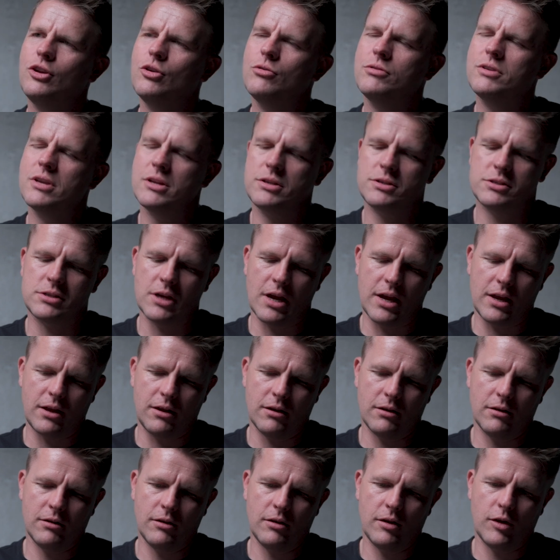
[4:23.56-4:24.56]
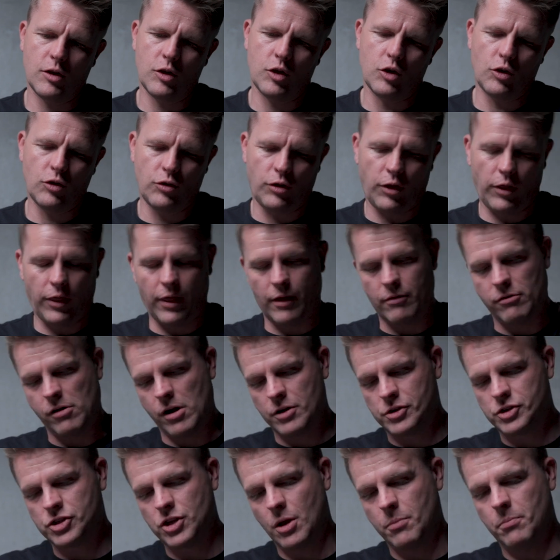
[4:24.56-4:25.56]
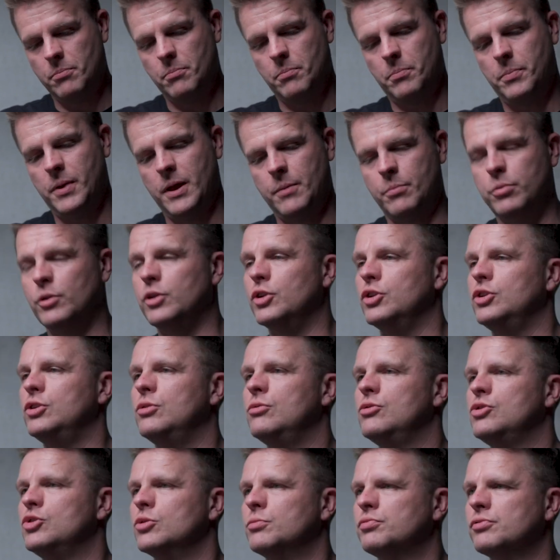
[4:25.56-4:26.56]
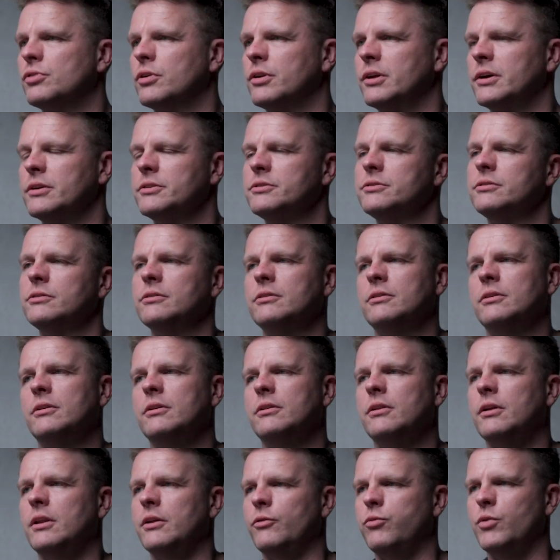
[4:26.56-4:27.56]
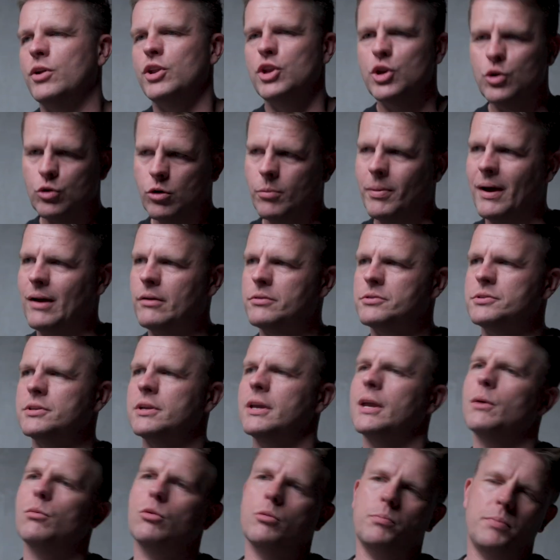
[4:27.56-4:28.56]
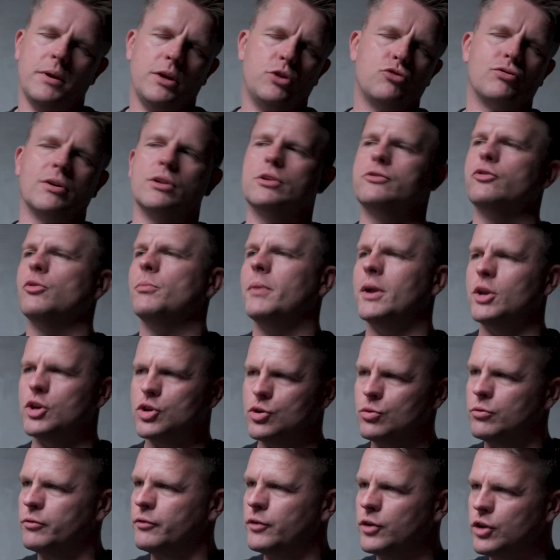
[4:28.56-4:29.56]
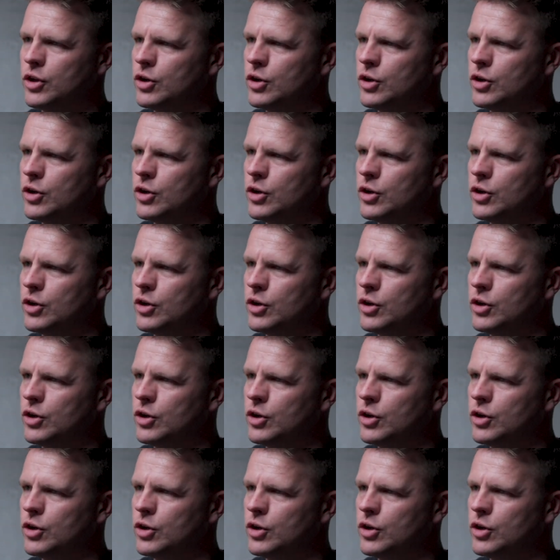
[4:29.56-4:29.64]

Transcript: You did say that there are some people that use your product that if we knew about it, it would be transformational for